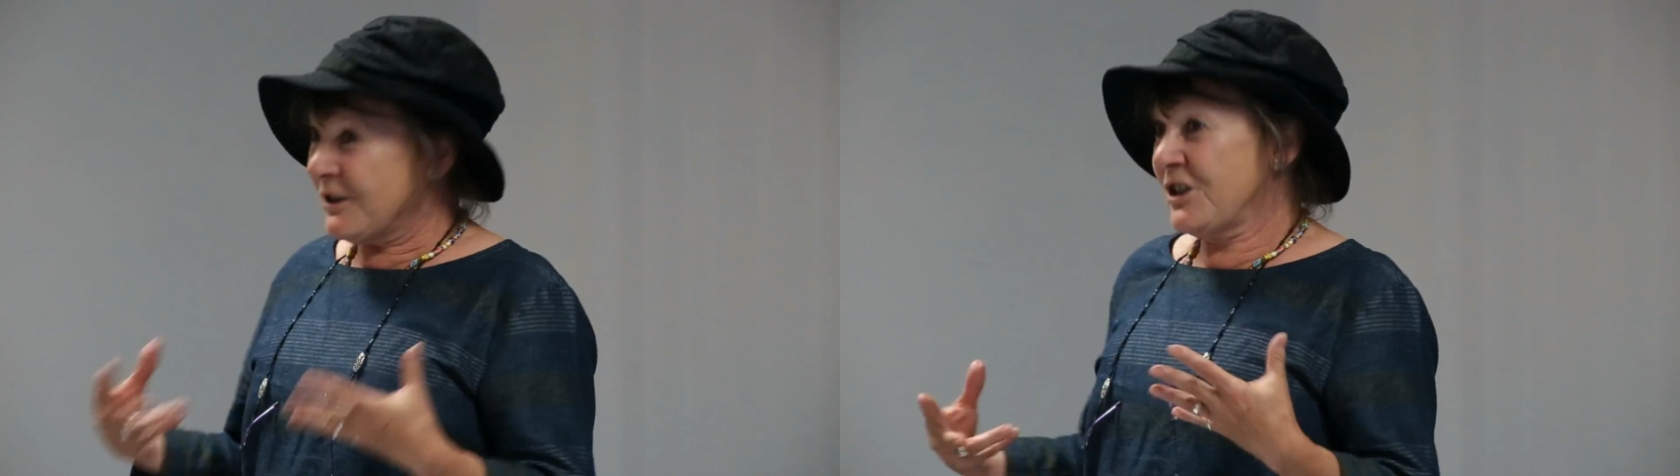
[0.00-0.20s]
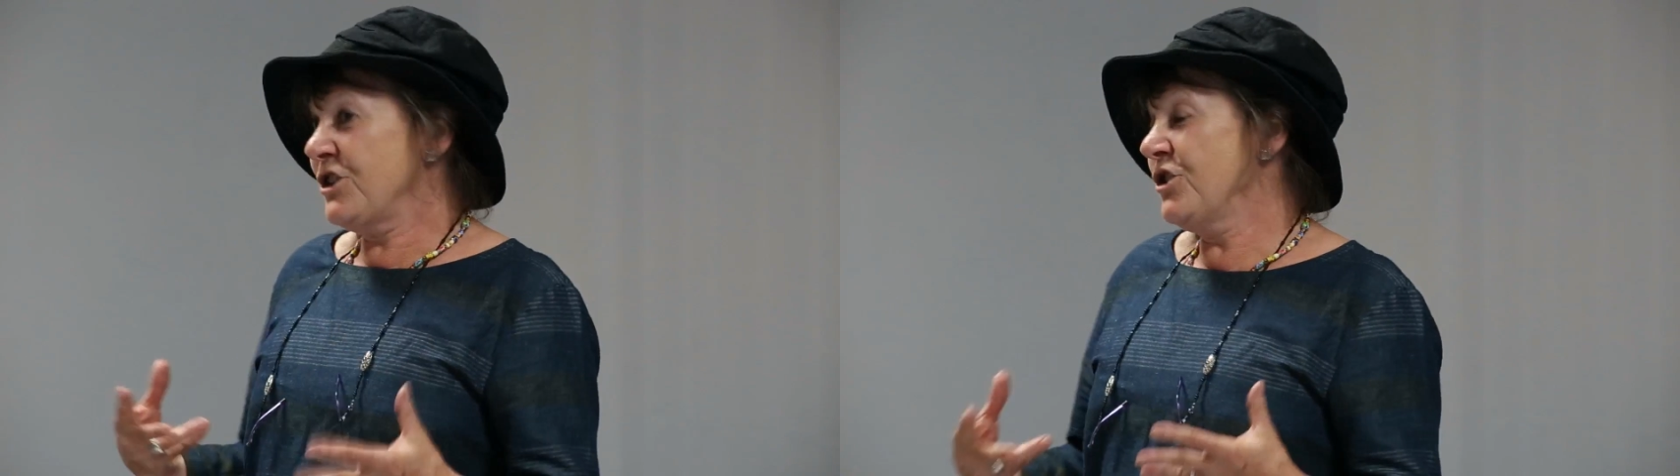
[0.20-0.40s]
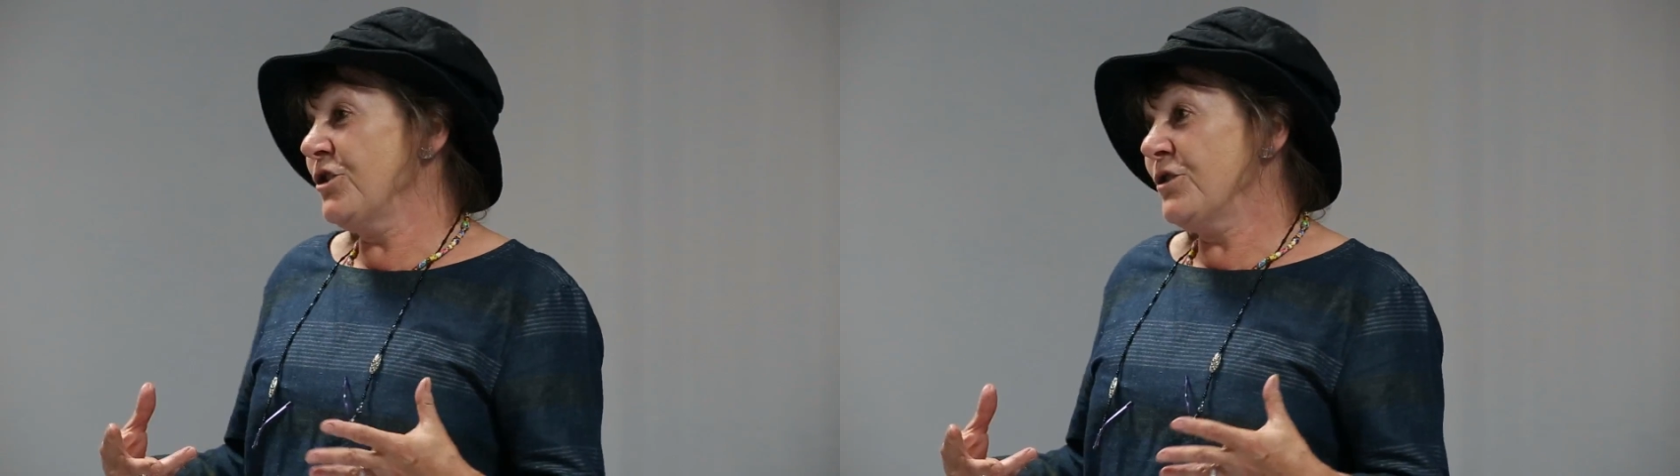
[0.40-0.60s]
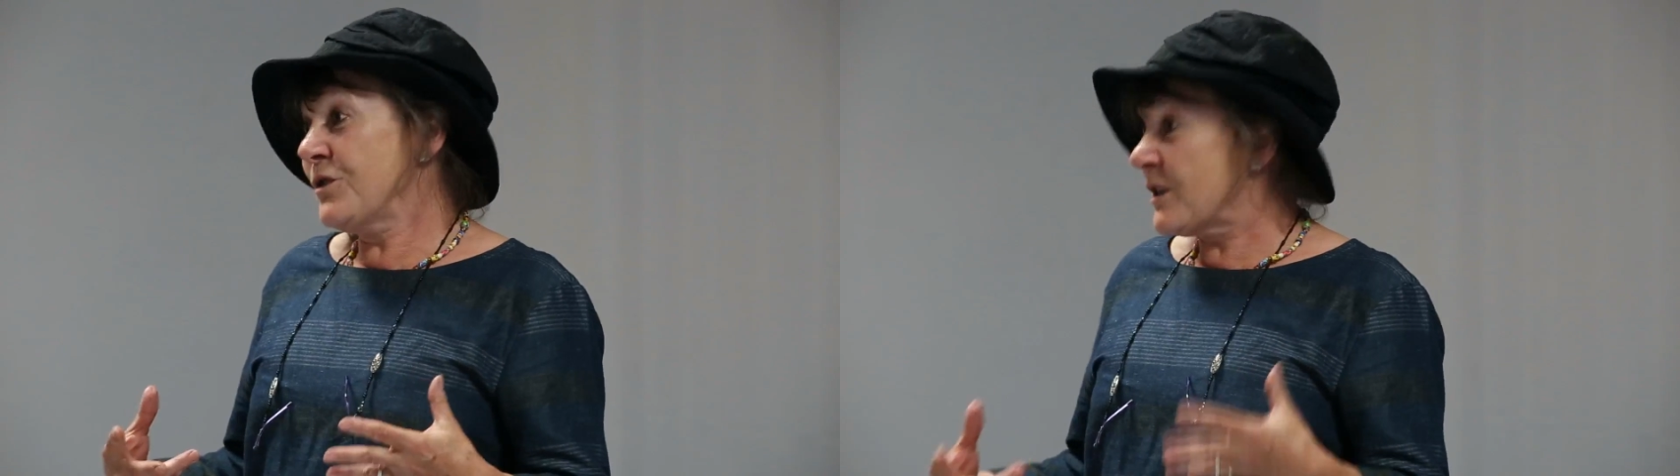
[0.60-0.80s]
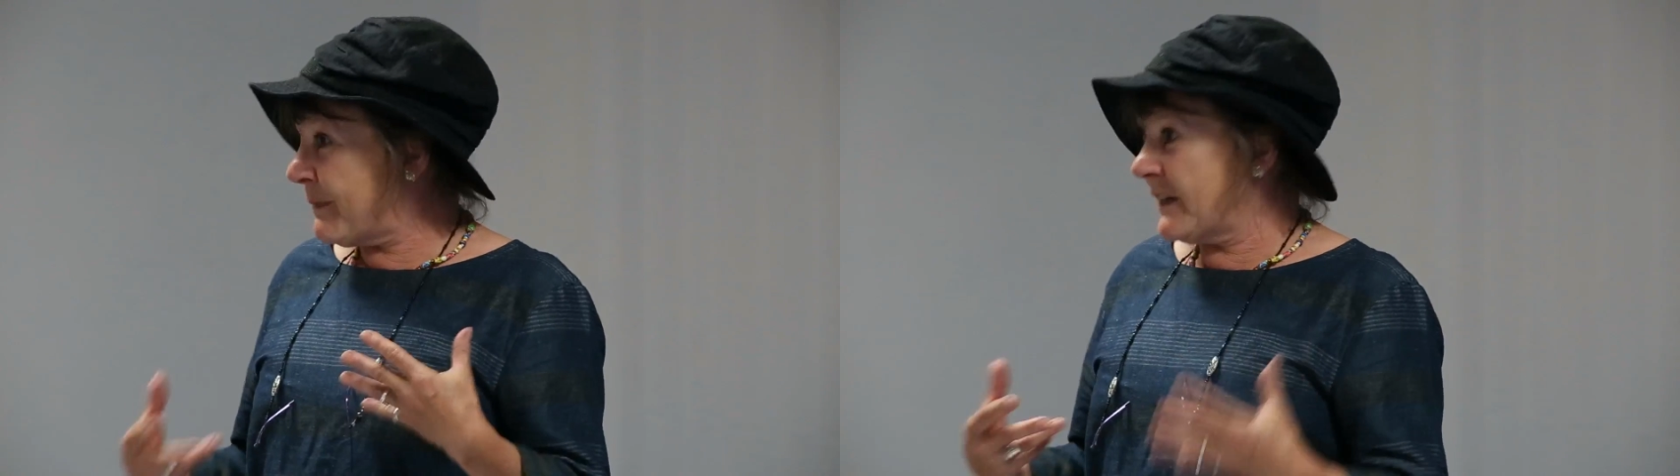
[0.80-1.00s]
it's
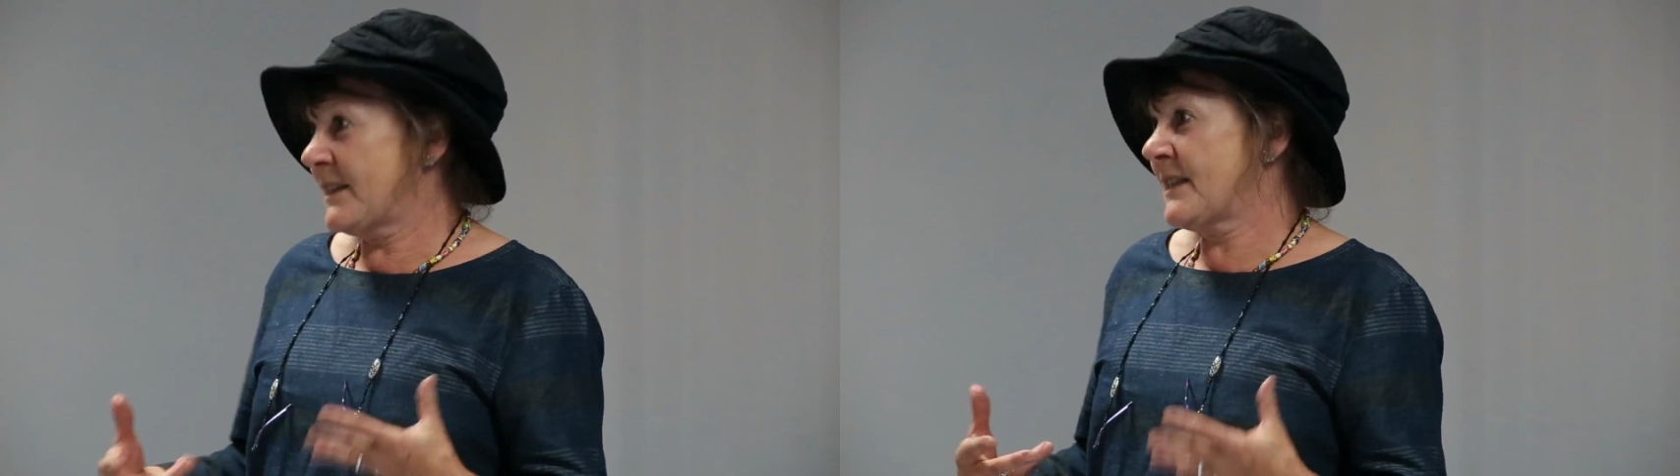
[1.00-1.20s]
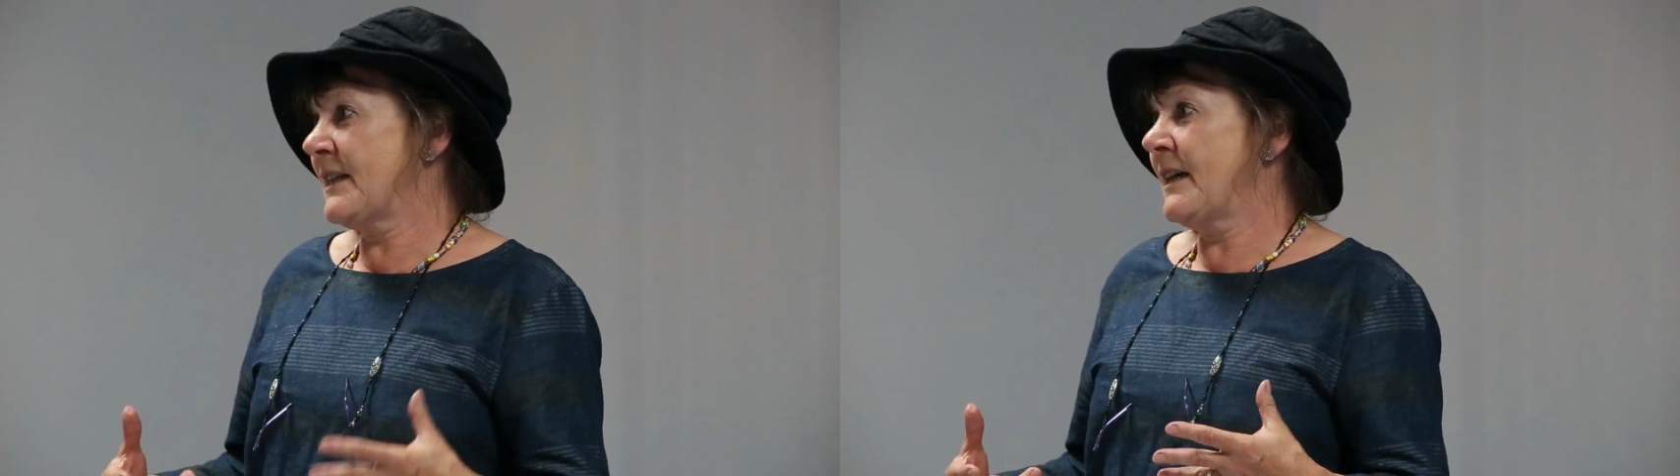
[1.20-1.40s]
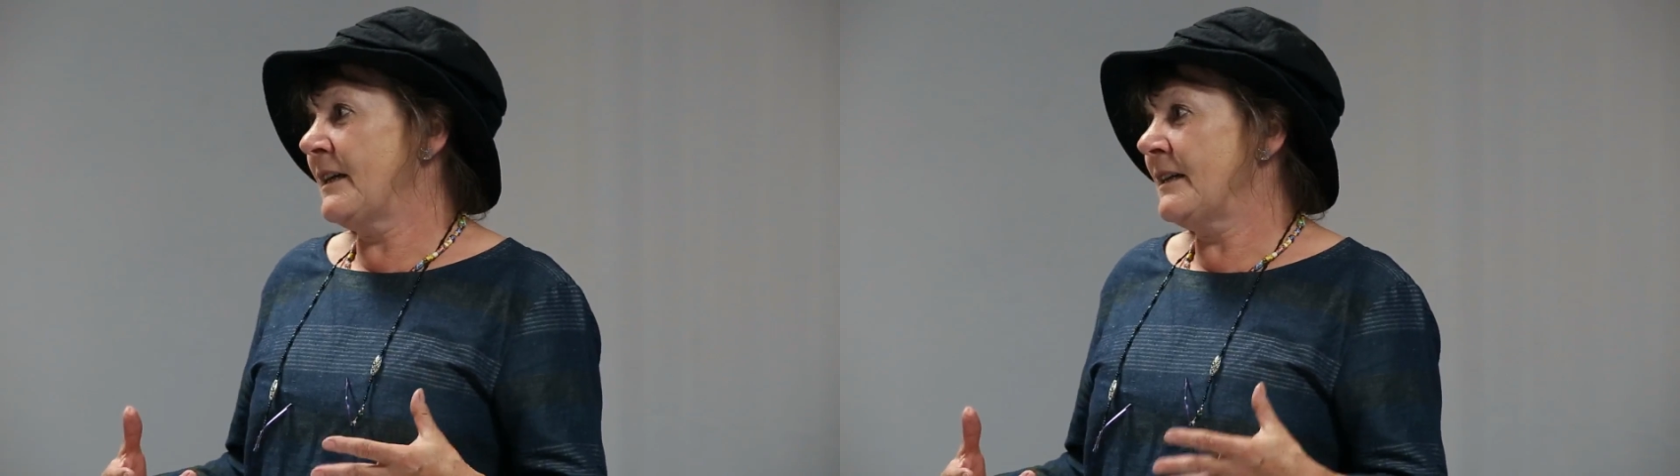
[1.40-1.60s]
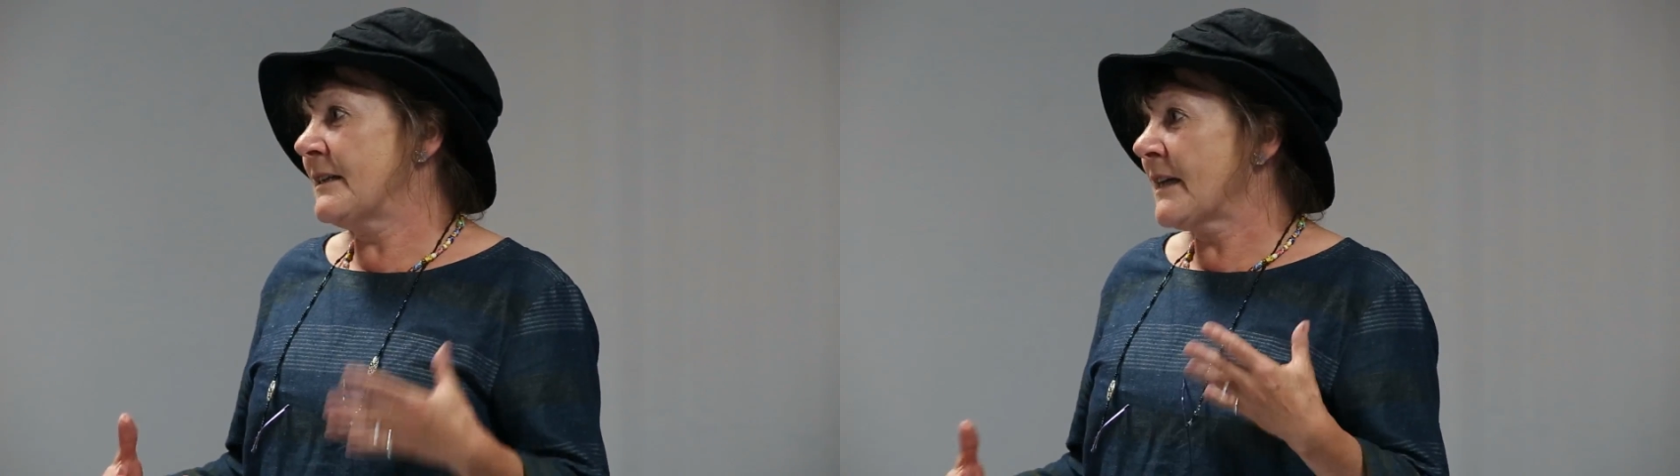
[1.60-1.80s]
used by the state,